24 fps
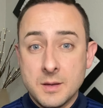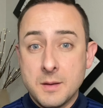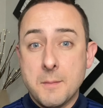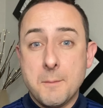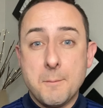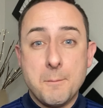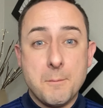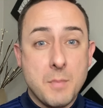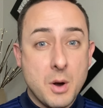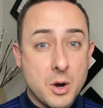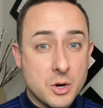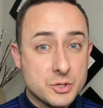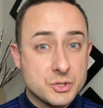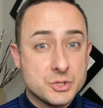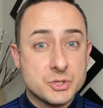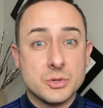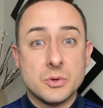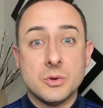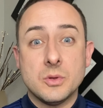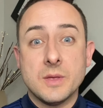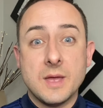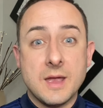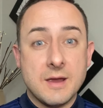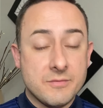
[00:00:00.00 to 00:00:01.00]

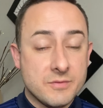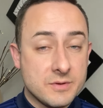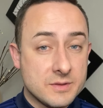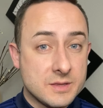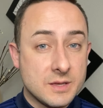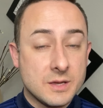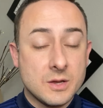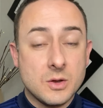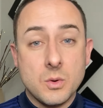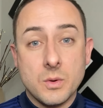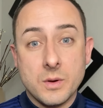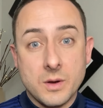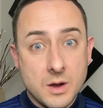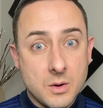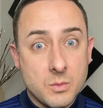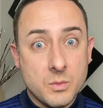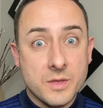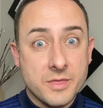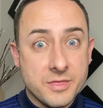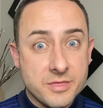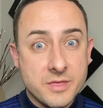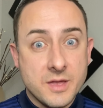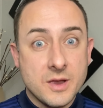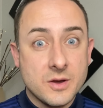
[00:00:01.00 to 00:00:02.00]
marshal everything going on
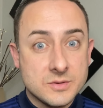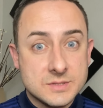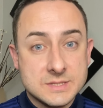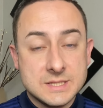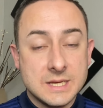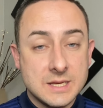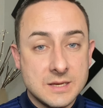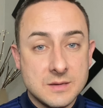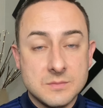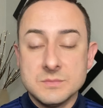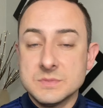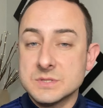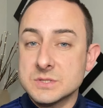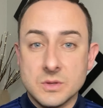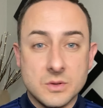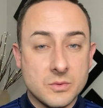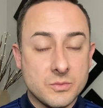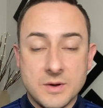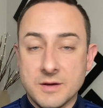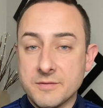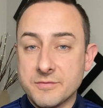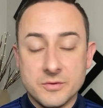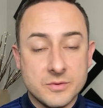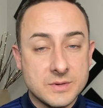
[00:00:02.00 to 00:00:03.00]
with their teams so the
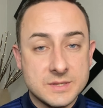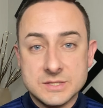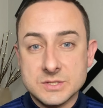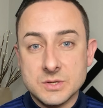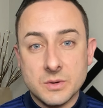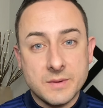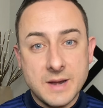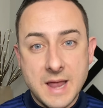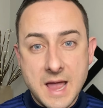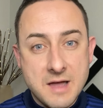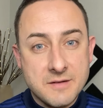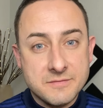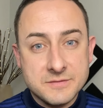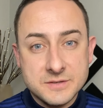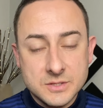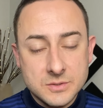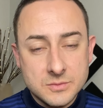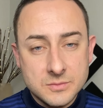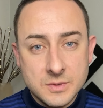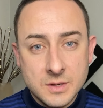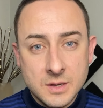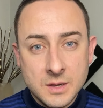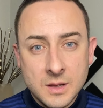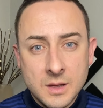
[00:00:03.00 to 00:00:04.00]
referees don't have
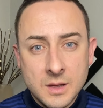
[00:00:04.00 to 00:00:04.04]
to.